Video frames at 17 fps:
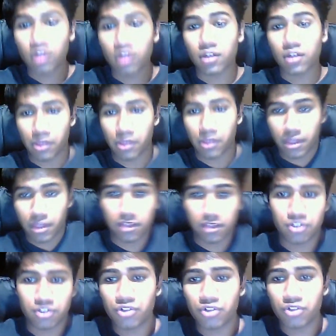Now they had
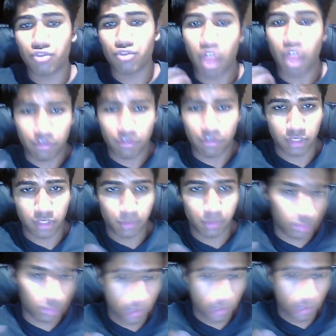this huge rivalry
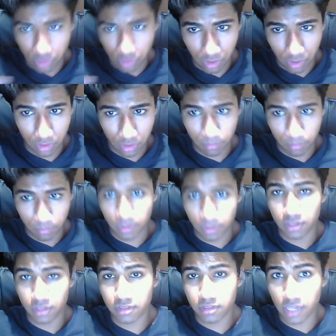between each other
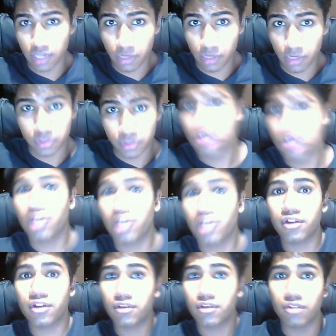because now what
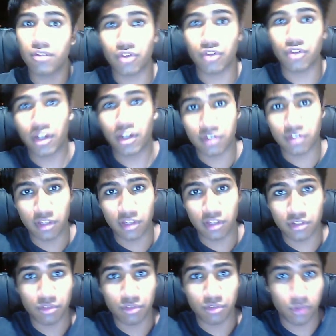started in the United
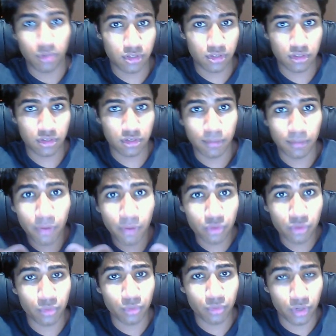States was the
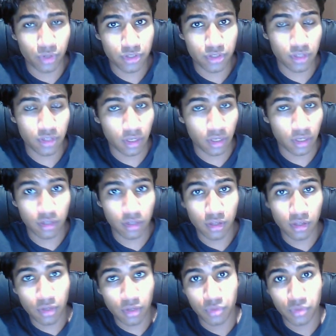Bone Wars, and
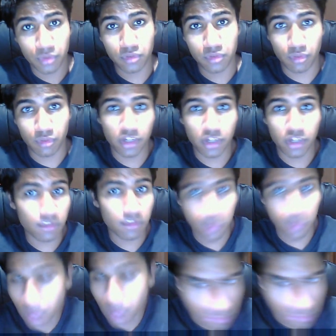which was a race
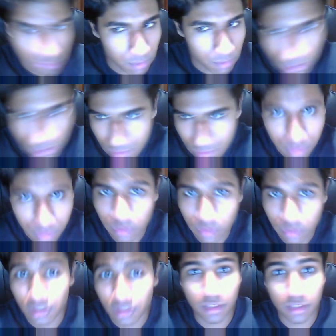between everybody to see who
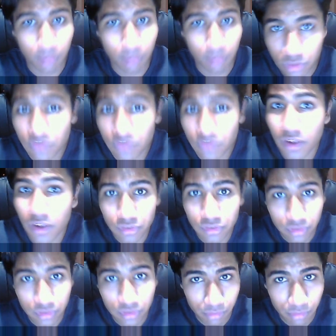can get the most
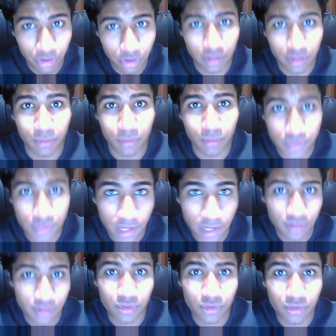fossils and create the most
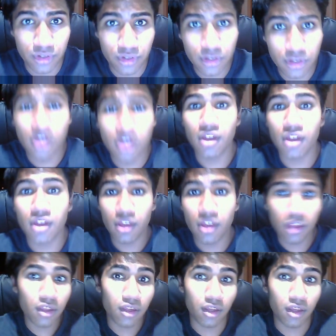dinosaurs.
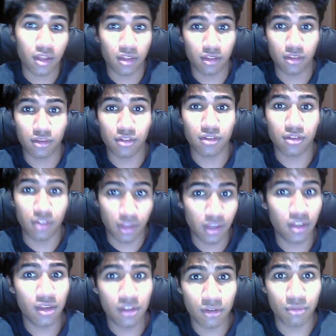
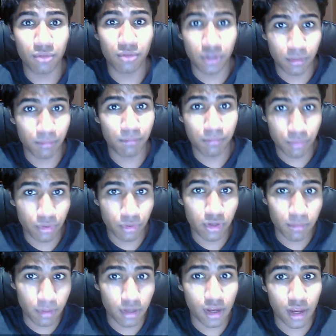They were pretty
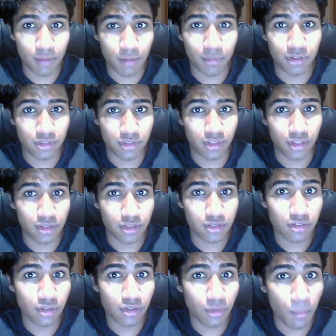big enemies in this.